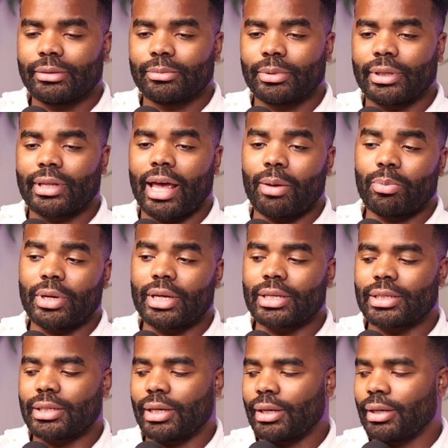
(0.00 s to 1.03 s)
But that being
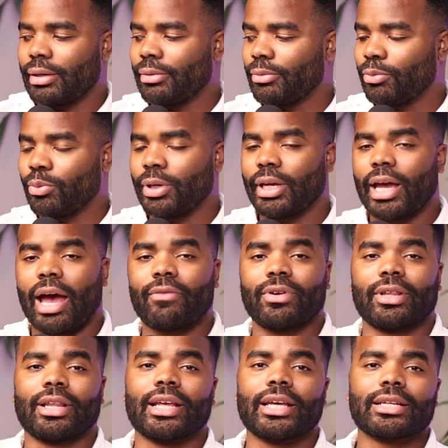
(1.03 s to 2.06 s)
said, we have a
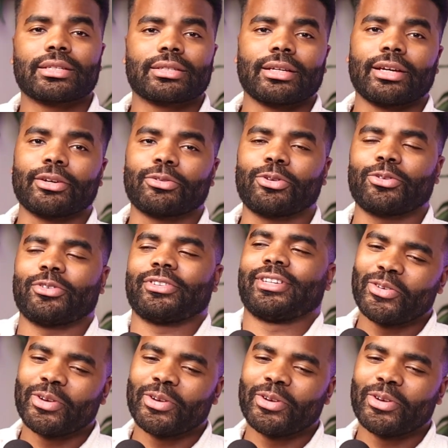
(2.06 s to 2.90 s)
list of